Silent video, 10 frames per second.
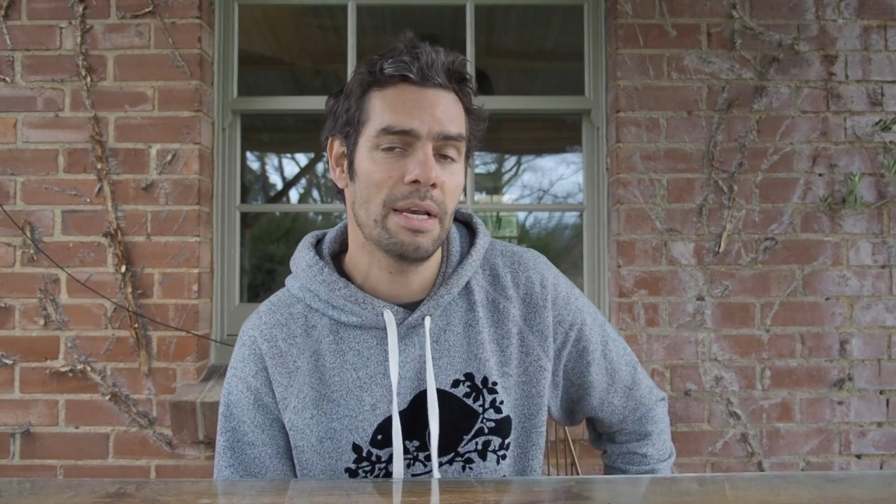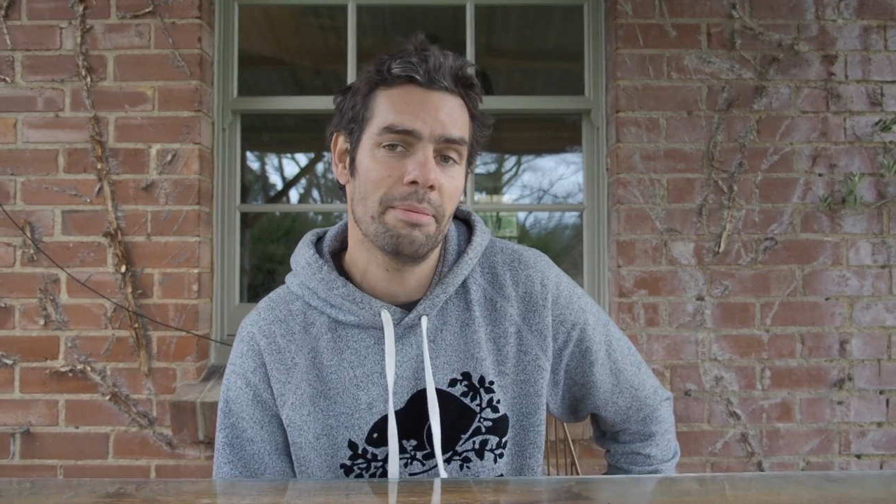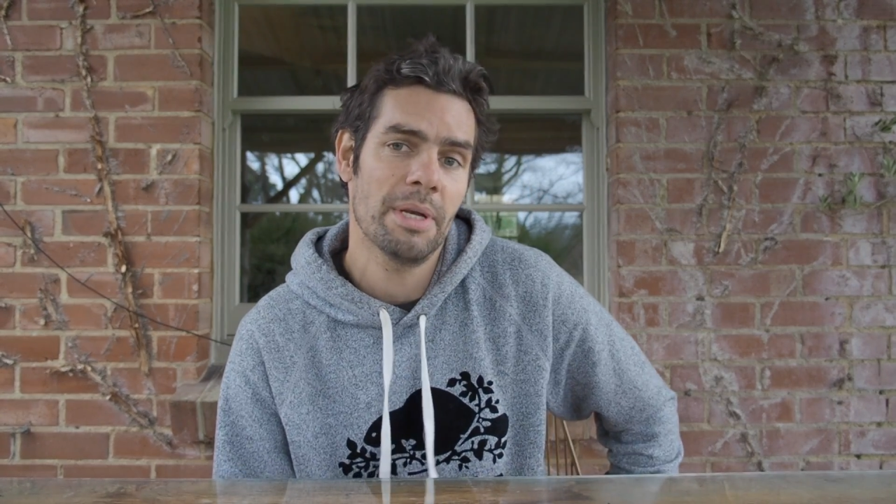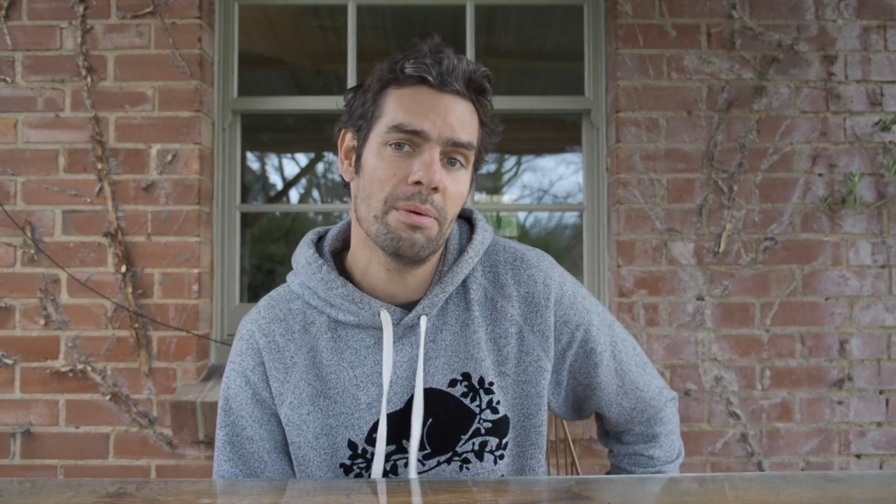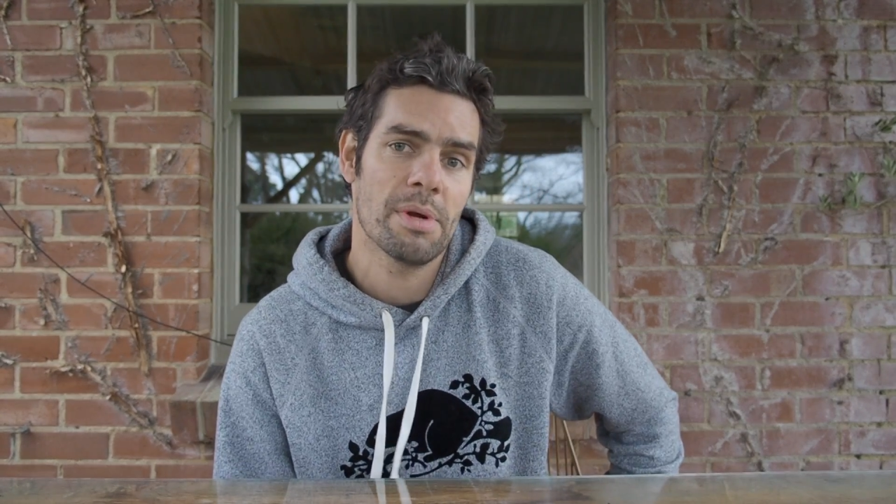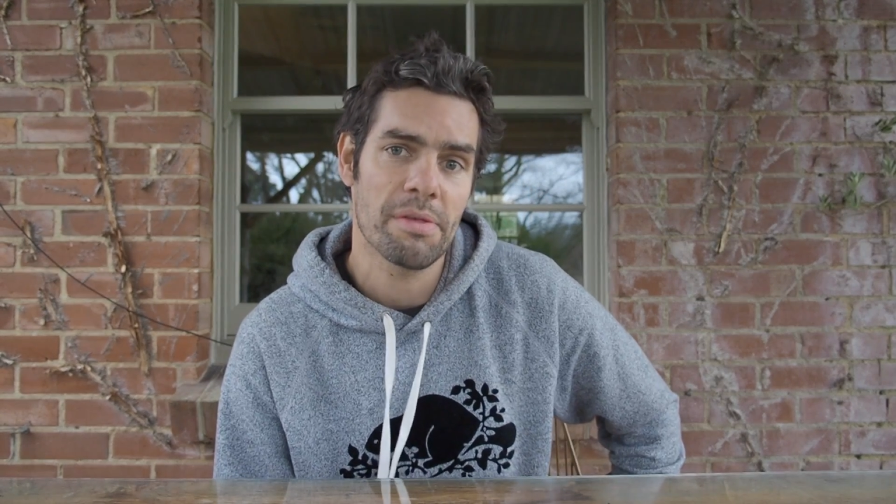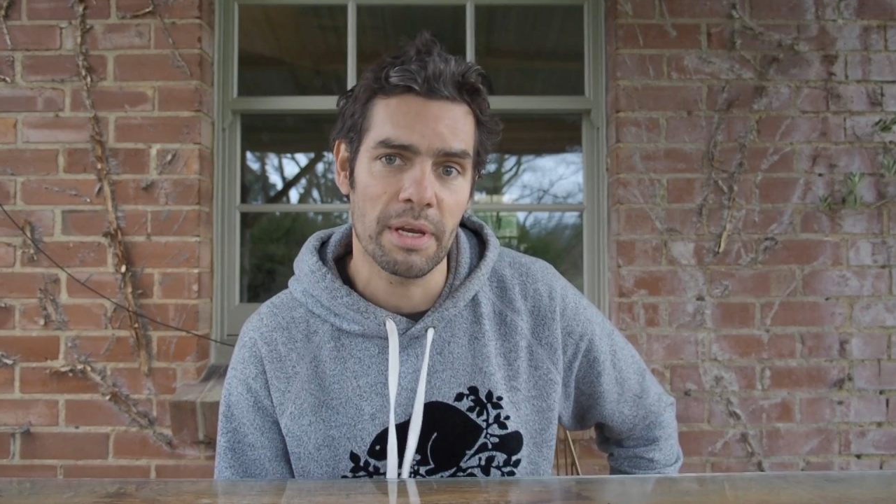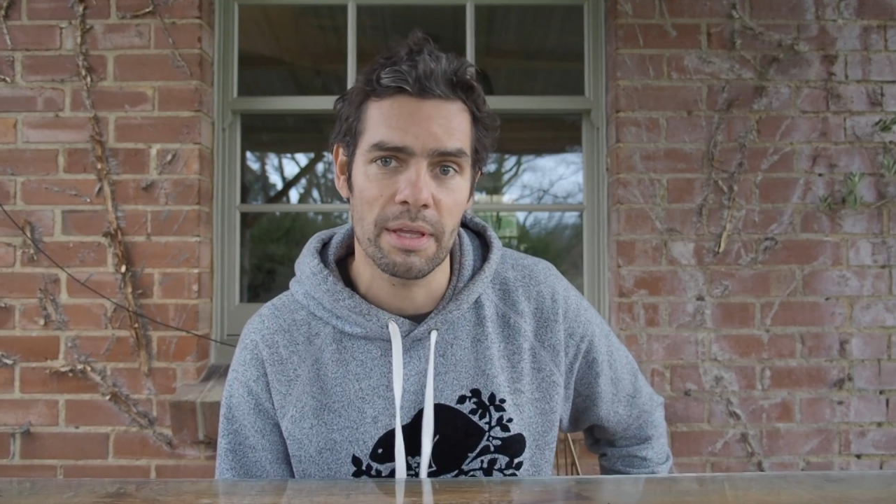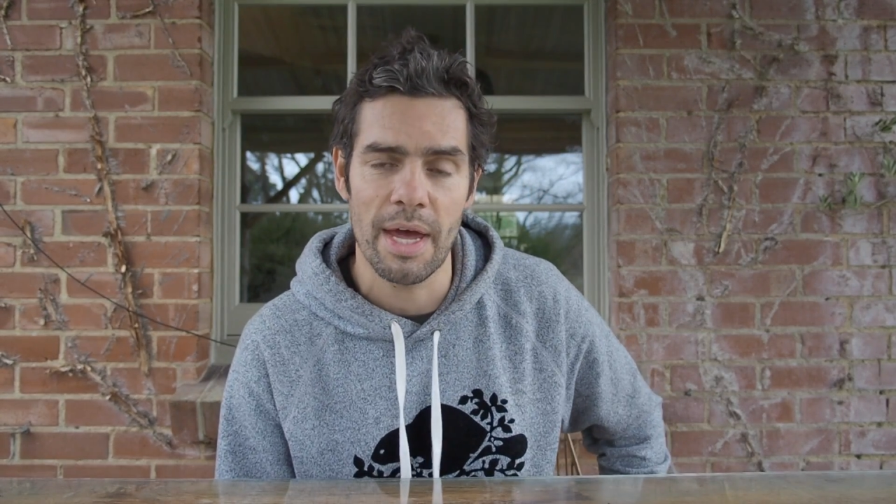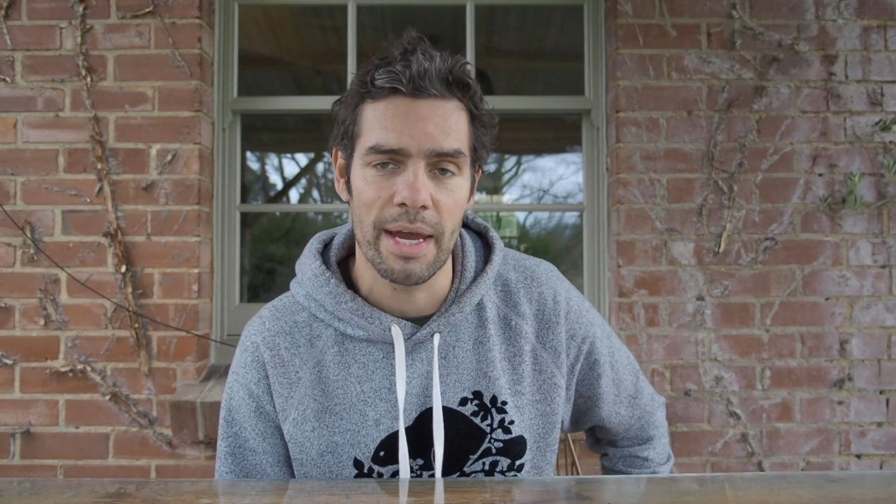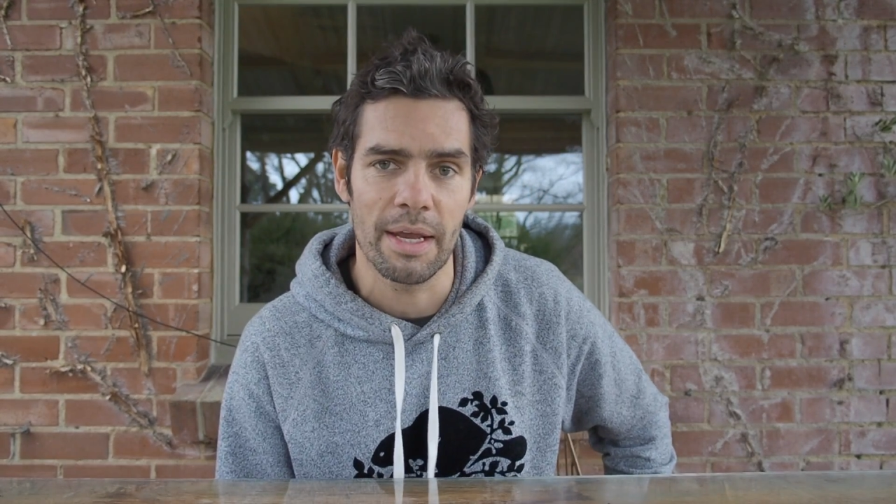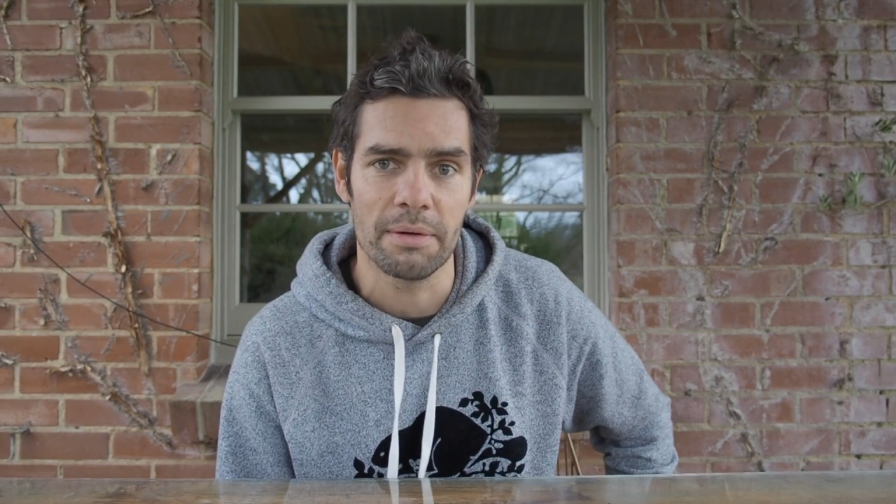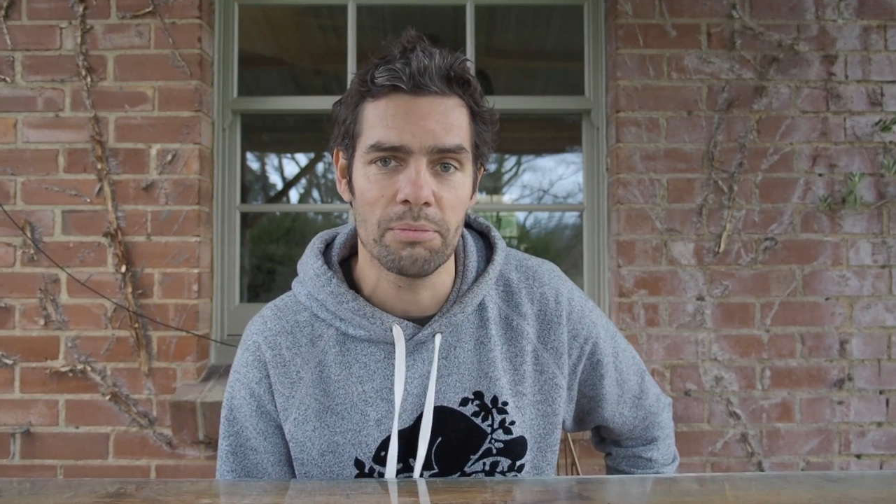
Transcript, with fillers: let me know what you think of the Halo.